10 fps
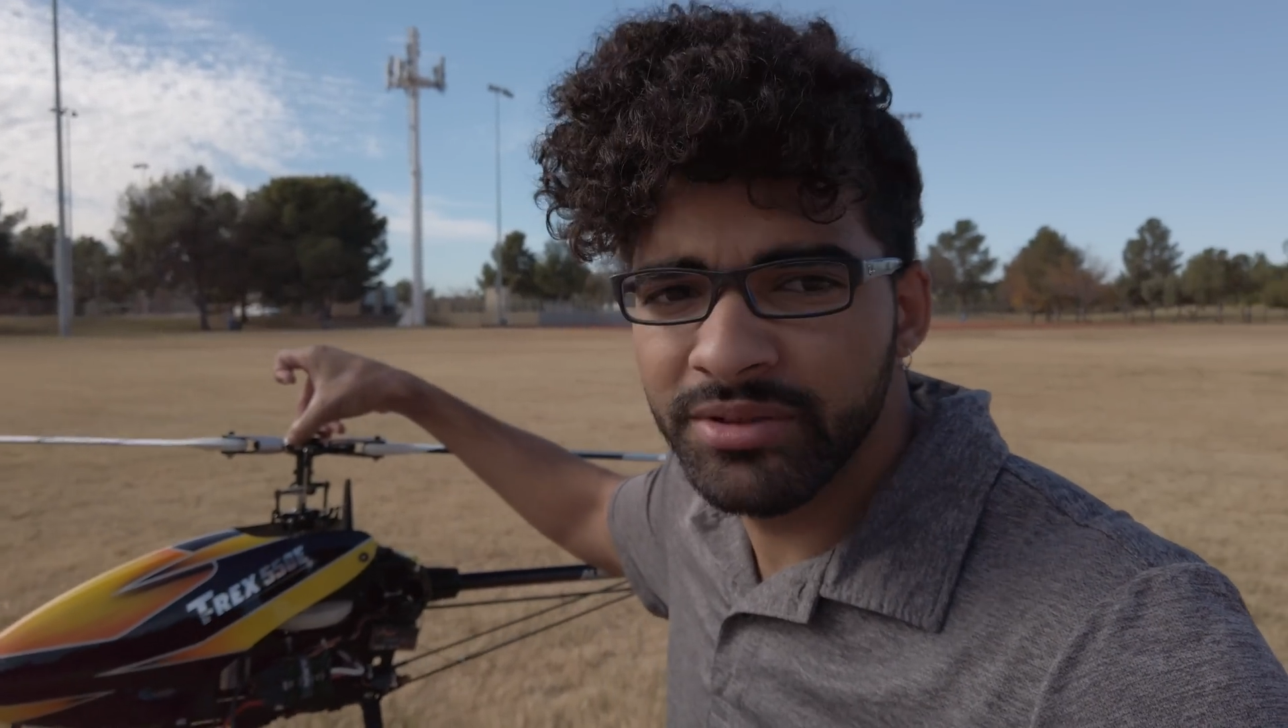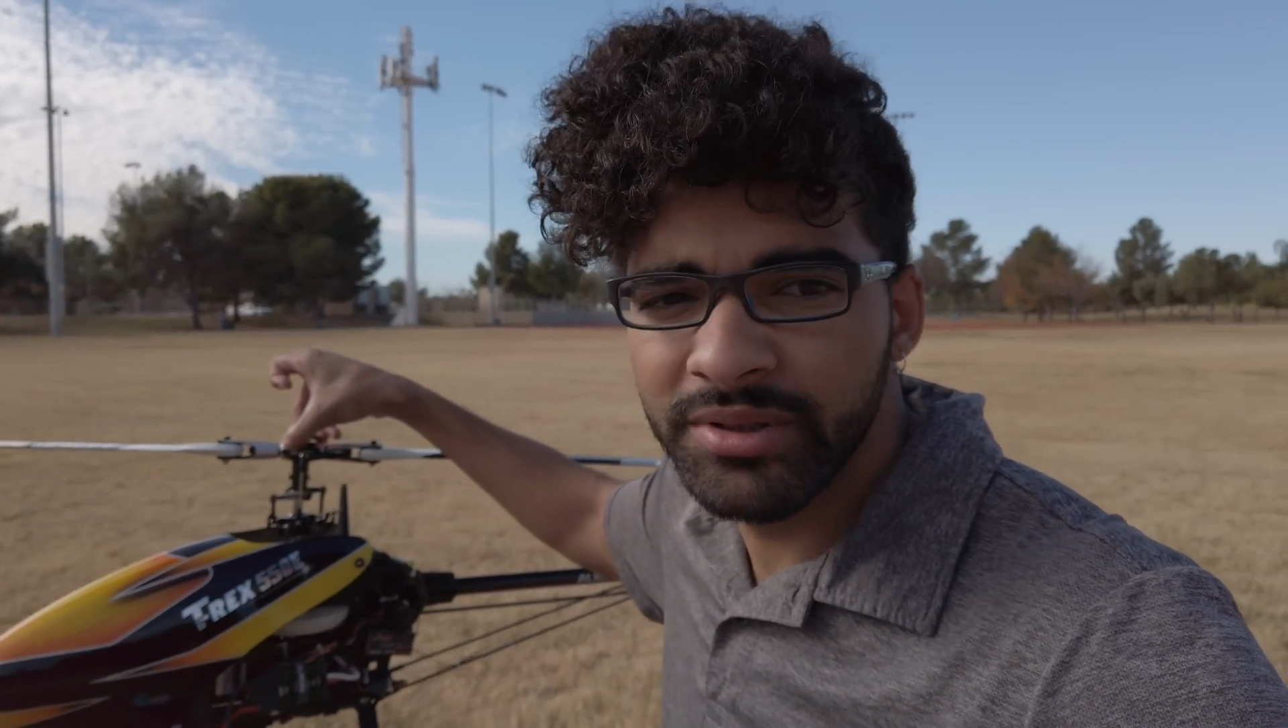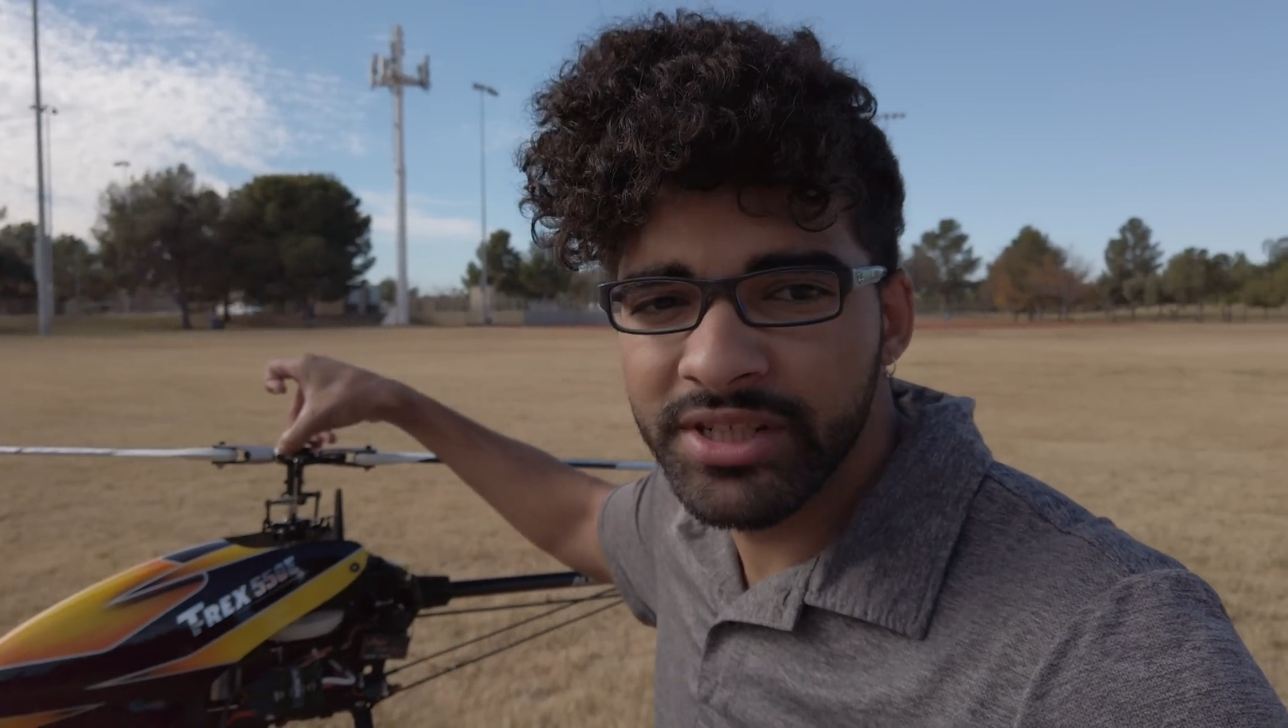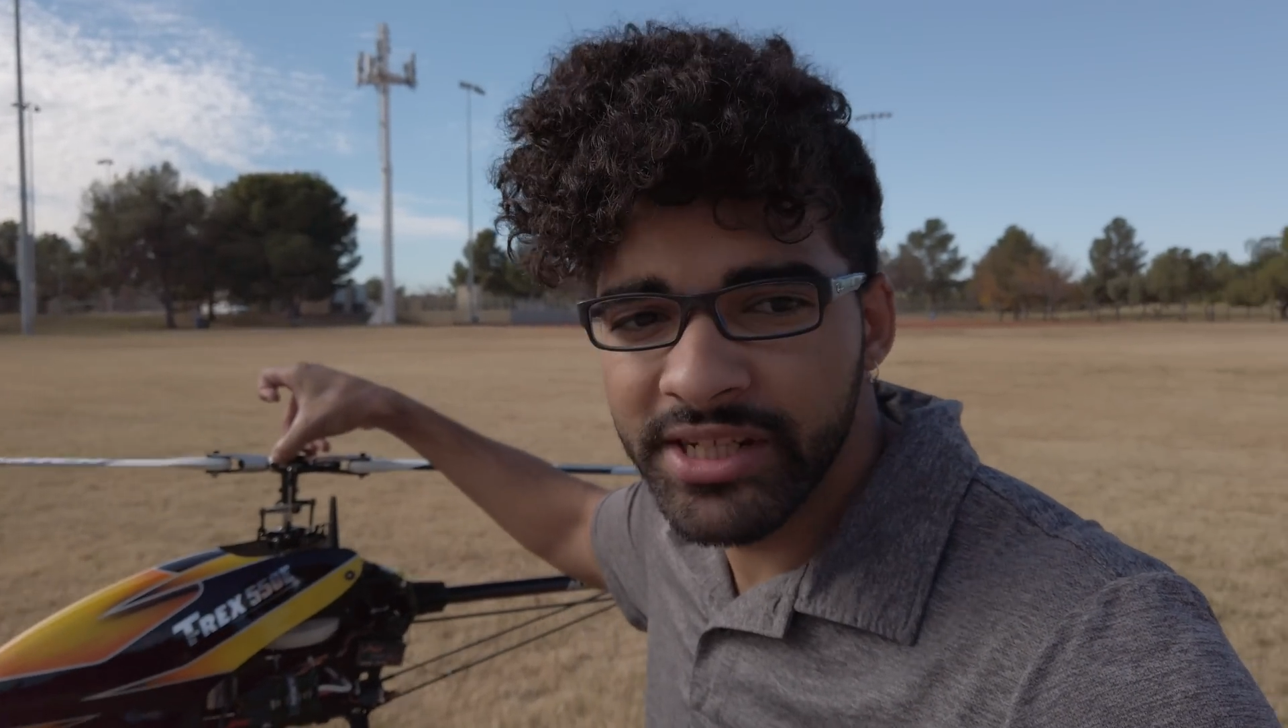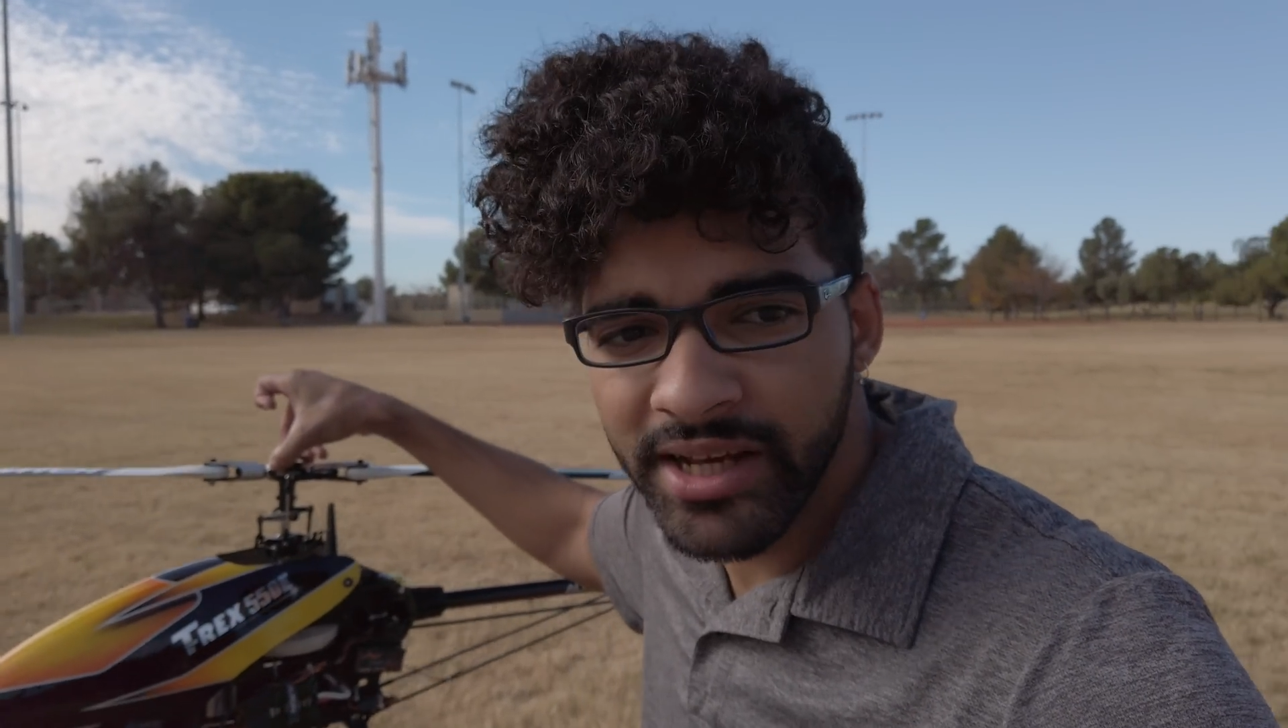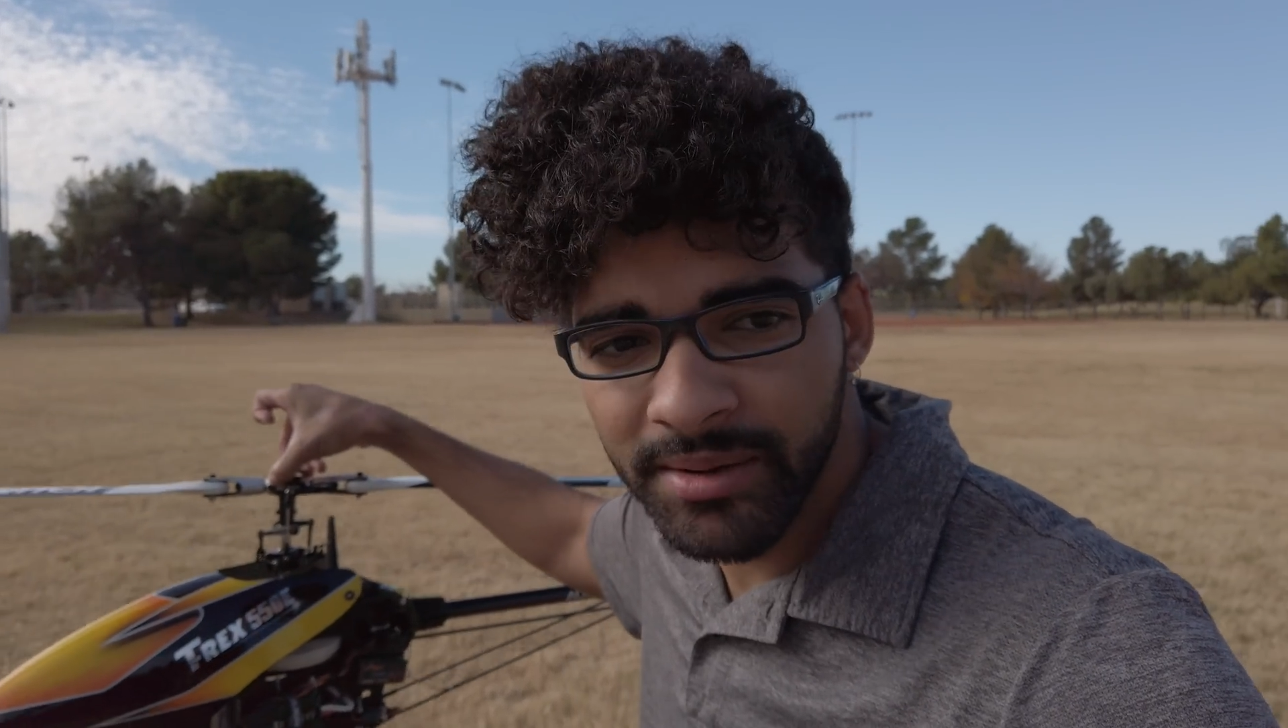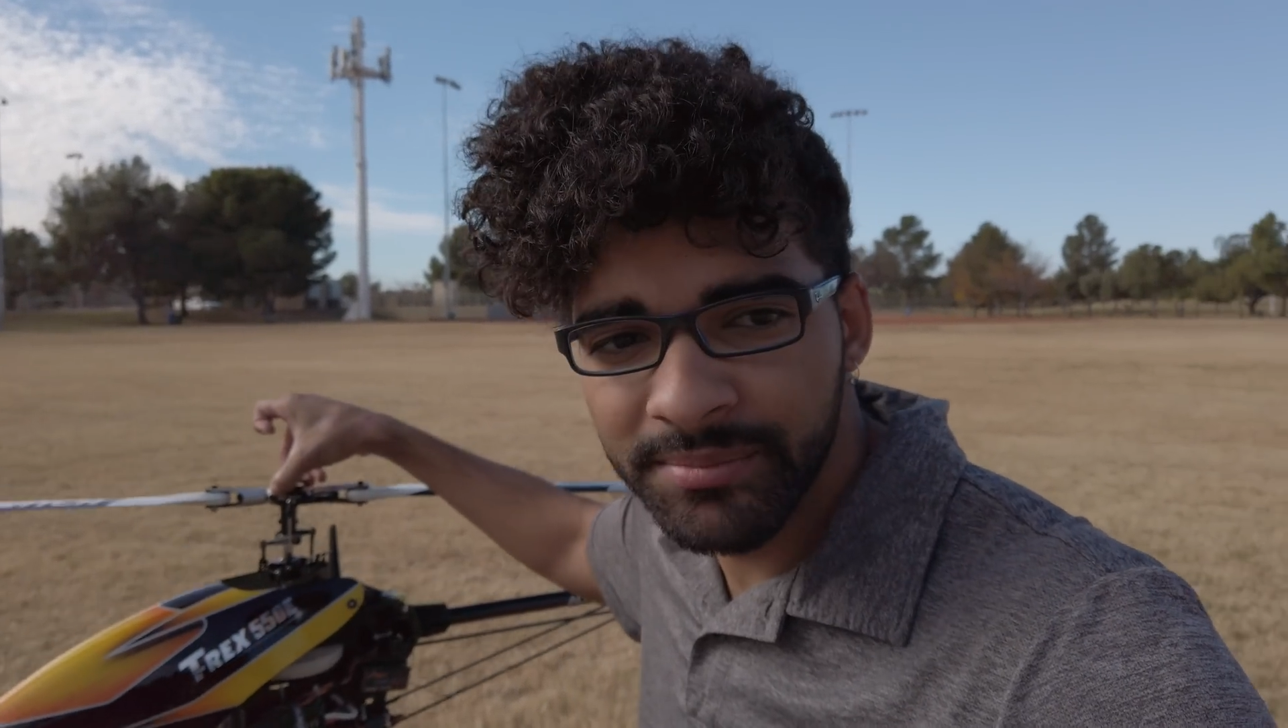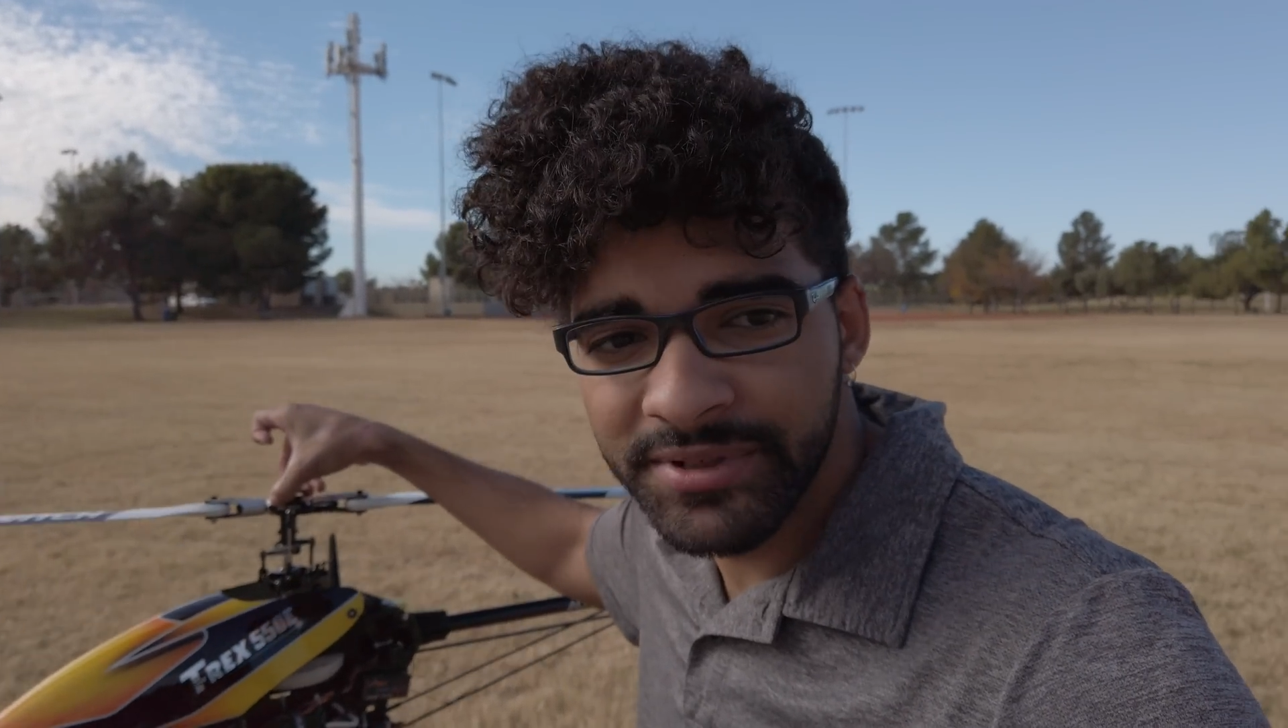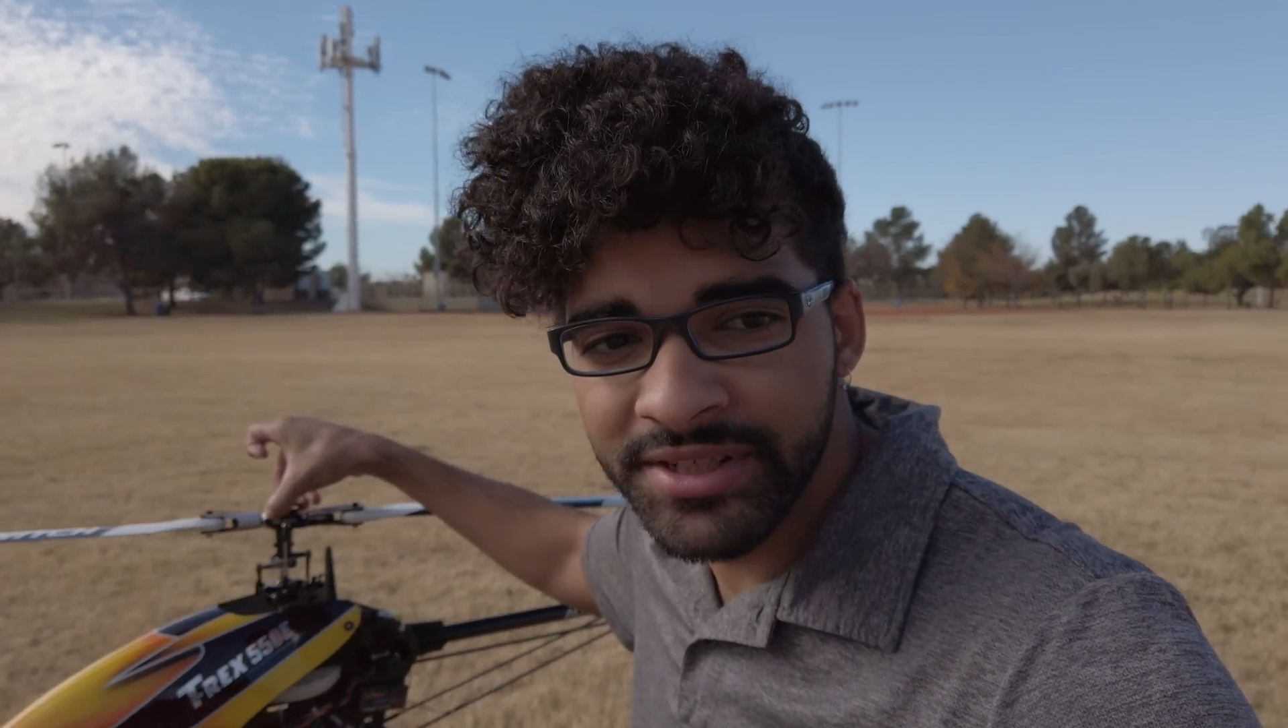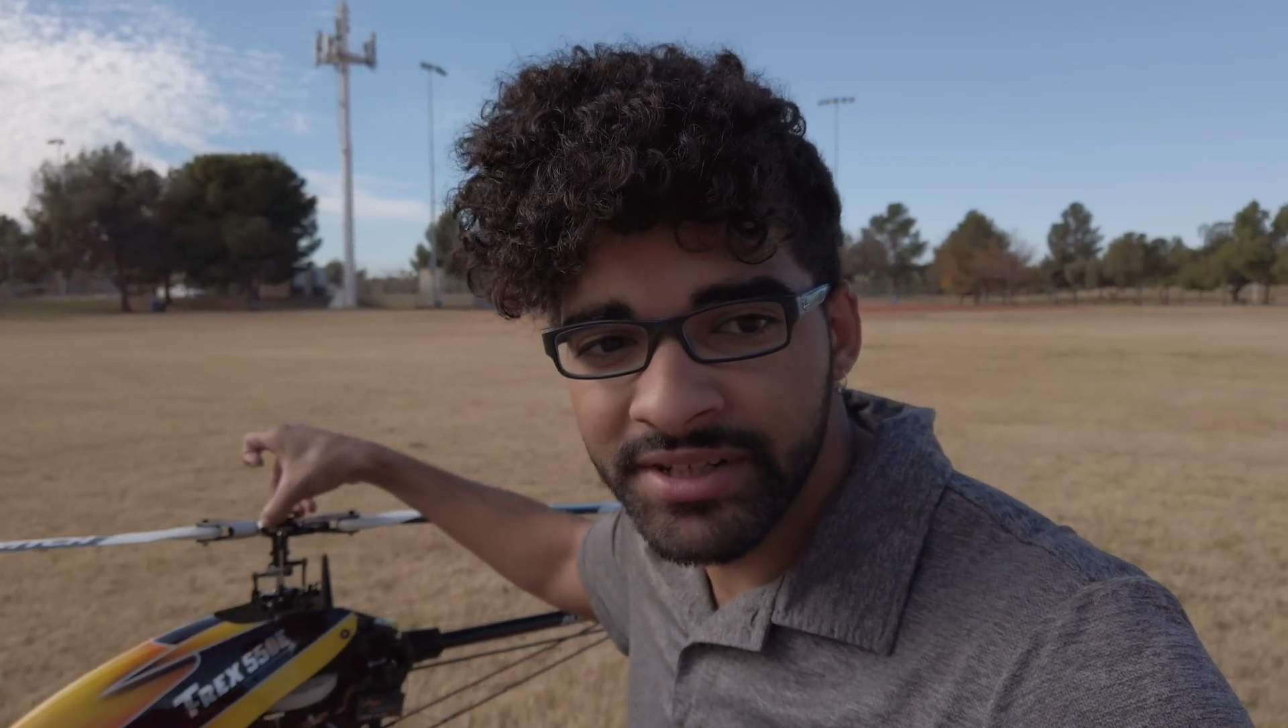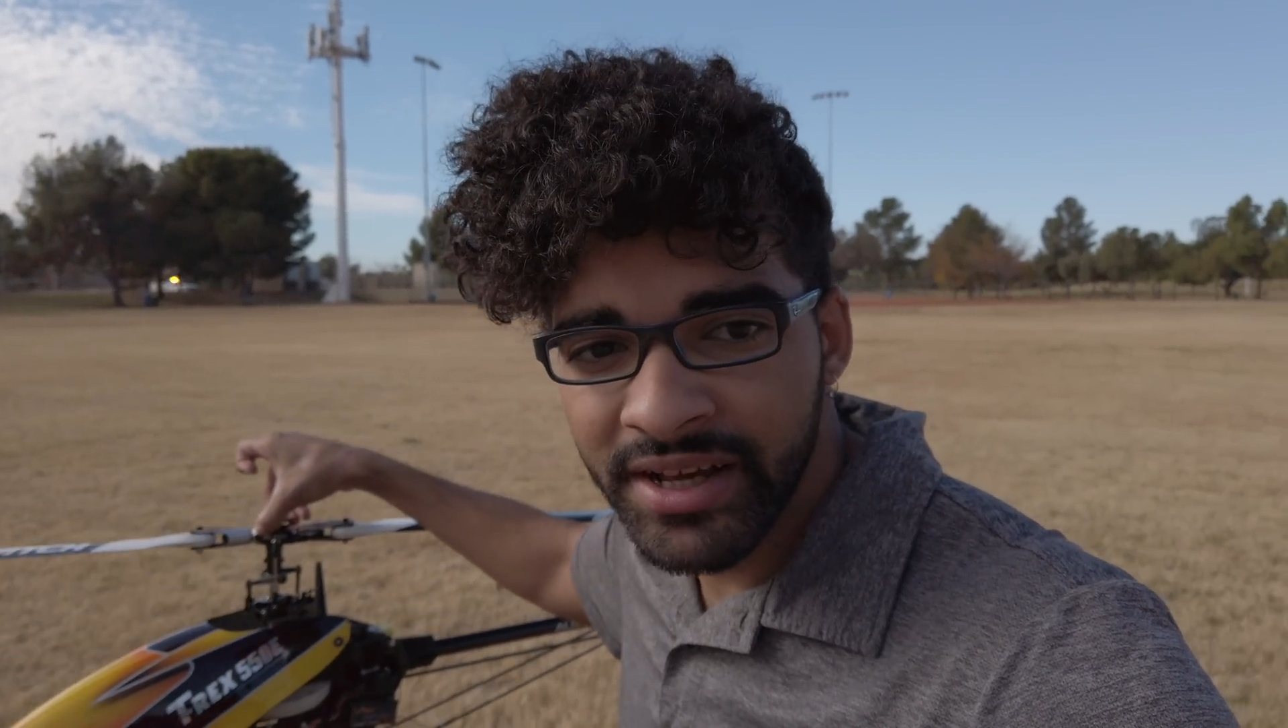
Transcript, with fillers: to attempt